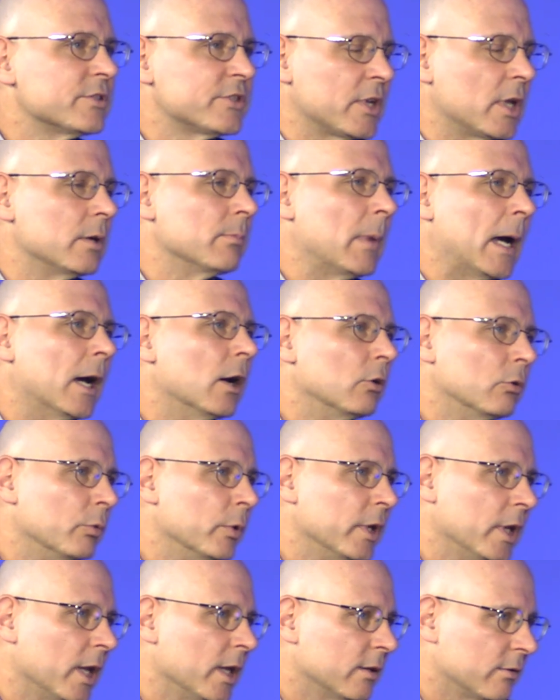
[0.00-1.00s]
set about
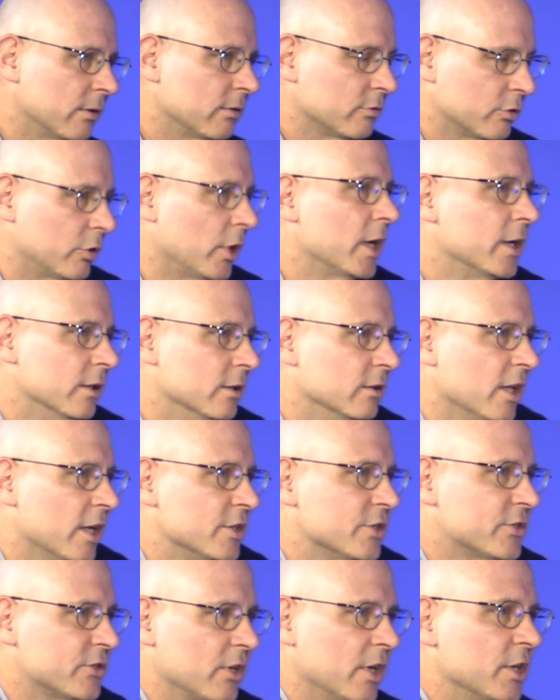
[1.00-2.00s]
when they created the
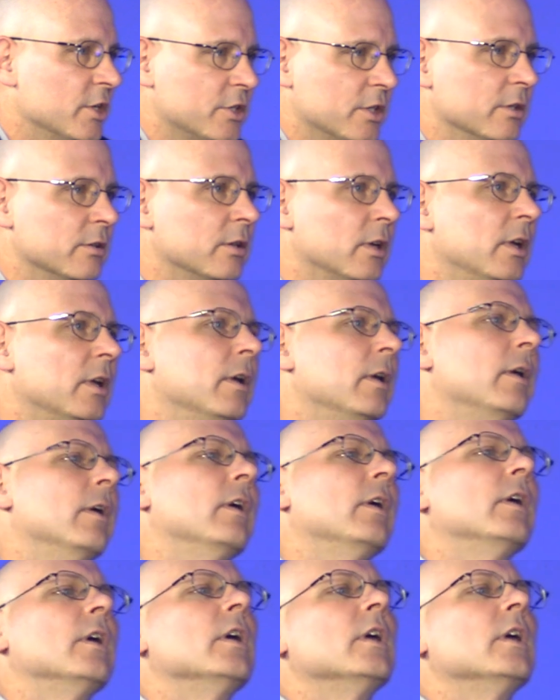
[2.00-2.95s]
legislation. Right.